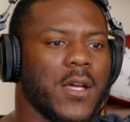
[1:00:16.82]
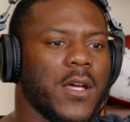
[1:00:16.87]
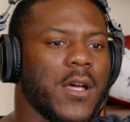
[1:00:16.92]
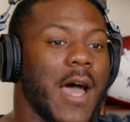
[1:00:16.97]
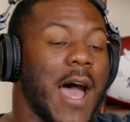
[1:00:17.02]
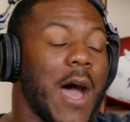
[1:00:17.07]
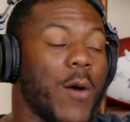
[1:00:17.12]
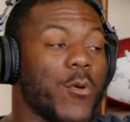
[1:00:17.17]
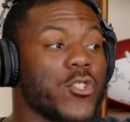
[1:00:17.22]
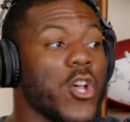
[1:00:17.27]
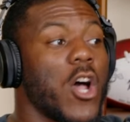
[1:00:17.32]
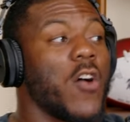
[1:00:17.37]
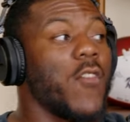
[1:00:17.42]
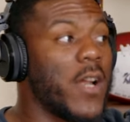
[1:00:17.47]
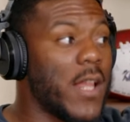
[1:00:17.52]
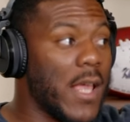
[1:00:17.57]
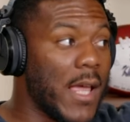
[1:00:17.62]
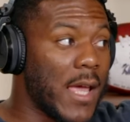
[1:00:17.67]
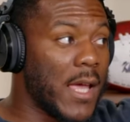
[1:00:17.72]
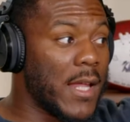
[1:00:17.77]
I was
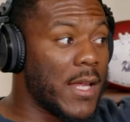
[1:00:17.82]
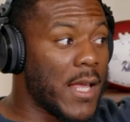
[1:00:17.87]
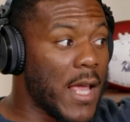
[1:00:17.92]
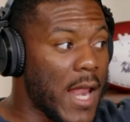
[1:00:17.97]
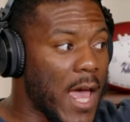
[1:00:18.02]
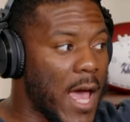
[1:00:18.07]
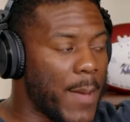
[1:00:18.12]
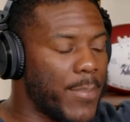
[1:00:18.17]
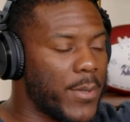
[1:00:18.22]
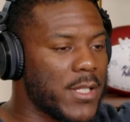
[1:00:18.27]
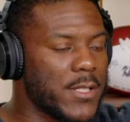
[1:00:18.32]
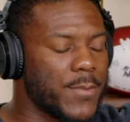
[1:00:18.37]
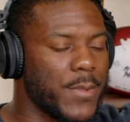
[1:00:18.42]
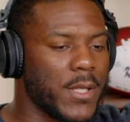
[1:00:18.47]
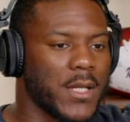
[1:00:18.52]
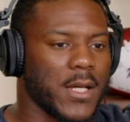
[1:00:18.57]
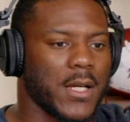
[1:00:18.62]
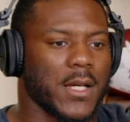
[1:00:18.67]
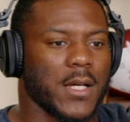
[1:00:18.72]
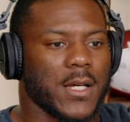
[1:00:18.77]
already in Indianapolis
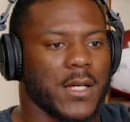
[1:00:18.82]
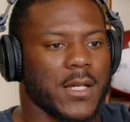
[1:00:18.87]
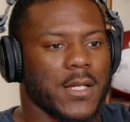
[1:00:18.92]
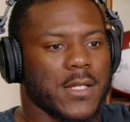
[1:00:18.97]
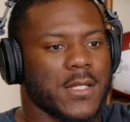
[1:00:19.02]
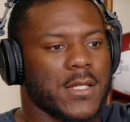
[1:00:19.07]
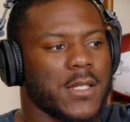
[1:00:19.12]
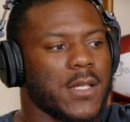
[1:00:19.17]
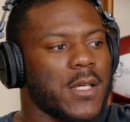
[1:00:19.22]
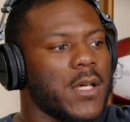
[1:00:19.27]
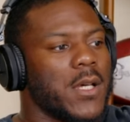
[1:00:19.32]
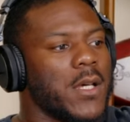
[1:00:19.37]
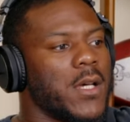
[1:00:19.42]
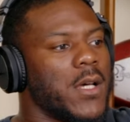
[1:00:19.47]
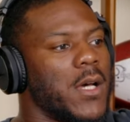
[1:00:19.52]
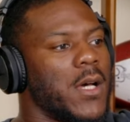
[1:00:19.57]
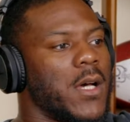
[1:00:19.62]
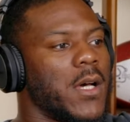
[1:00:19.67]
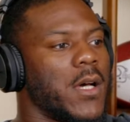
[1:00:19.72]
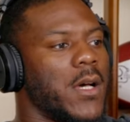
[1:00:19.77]
because
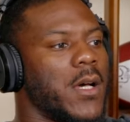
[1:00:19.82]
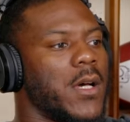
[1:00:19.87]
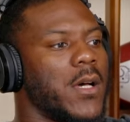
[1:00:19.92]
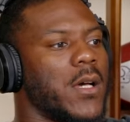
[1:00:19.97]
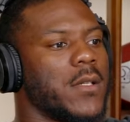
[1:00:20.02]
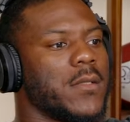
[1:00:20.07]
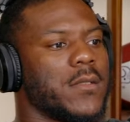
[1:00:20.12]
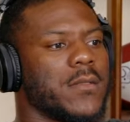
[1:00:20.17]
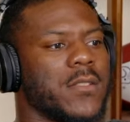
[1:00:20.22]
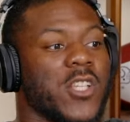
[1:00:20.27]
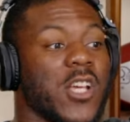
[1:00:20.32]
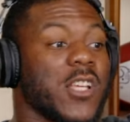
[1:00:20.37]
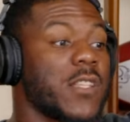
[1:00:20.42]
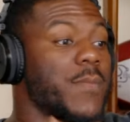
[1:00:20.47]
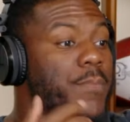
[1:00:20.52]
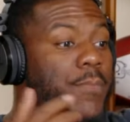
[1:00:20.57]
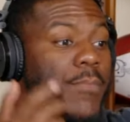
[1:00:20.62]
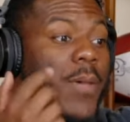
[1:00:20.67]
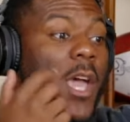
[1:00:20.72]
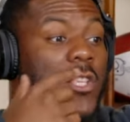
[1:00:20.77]
just
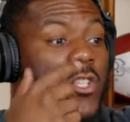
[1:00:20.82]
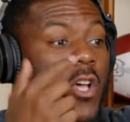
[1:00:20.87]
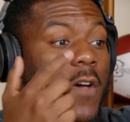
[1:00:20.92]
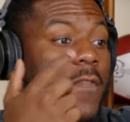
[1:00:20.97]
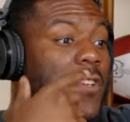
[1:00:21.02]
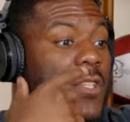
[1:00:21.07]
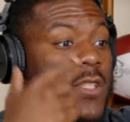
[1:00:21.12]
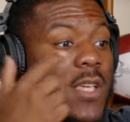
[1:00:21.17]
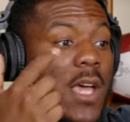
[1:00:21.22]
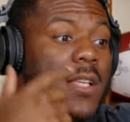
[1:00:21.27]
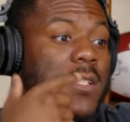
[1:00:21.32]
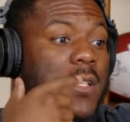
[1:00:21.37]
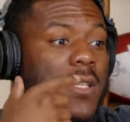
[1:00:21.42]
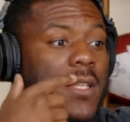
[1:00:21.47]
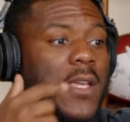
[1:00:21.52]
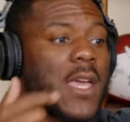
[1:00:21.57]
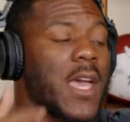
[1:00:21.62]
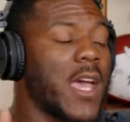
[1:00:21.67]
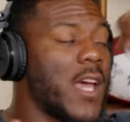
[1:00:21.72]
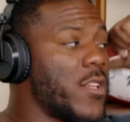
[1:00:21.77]
based off of scheduling,
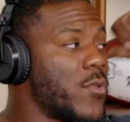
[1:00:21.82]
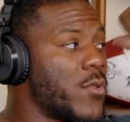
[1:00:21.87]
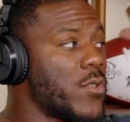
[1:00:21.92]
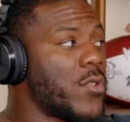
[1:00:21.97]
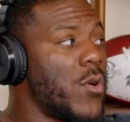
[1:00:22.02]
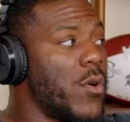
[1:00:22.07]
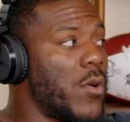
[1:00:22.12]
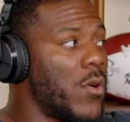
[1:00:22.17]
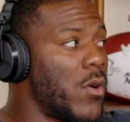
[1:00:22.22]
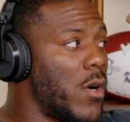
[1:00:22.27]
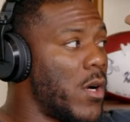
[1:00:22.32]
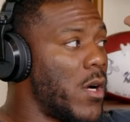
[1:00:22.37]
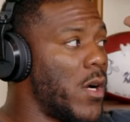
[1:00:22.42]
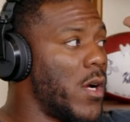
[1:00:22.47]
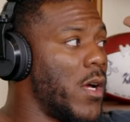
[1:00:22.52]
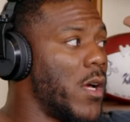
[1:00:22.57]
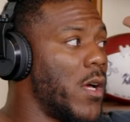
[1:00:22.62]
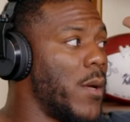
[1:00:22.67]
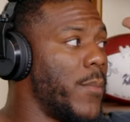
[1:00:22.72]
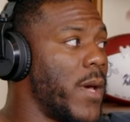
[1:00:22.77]
Candace was going on
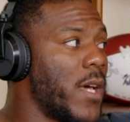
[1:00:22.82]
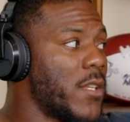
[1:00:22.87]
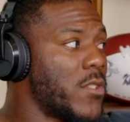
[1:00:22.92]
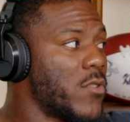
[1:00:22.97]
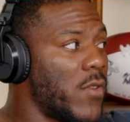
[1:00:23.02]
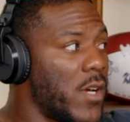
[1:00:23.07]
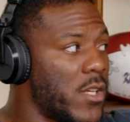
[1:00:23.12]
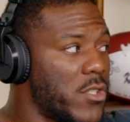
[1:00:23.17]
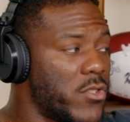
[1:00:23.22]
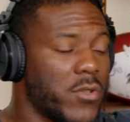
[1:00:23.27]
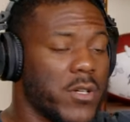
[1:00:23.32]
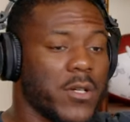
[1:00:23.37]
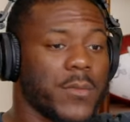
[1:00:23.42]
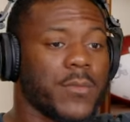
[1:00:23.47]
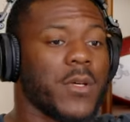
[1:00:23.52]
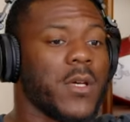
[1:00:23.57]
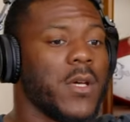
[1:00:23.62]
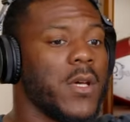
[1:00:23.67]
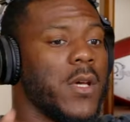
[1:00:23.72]
her bachelorette trip. Right.